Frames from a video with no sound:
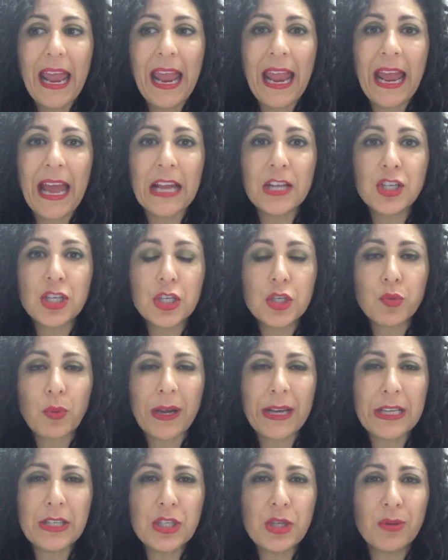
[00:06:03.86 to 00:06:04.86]
and just
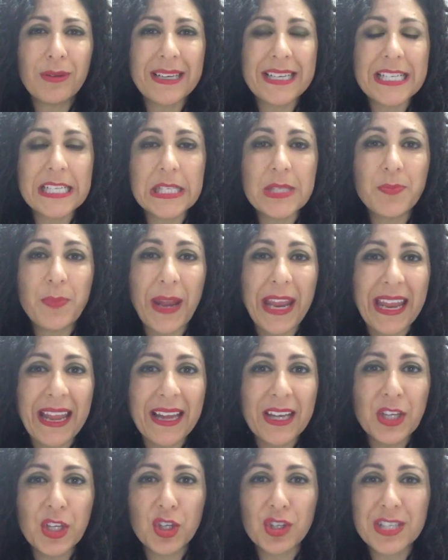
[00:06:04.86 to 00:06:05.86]
wanting to
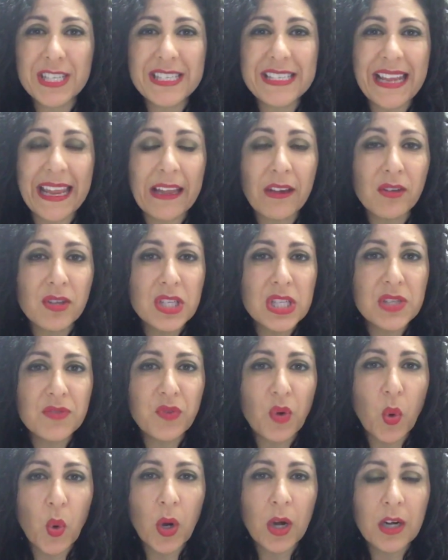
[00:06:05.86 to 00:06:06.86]
expand your sales
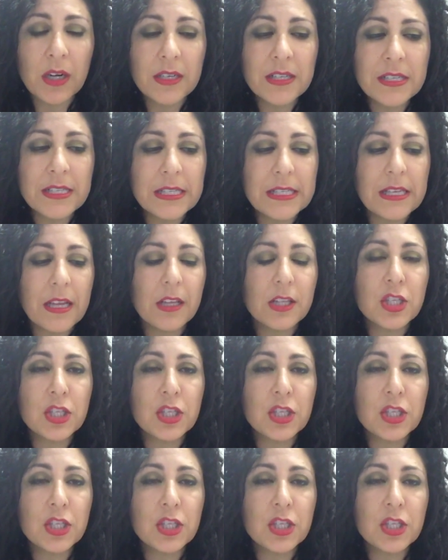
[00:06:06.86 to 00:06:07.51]
force.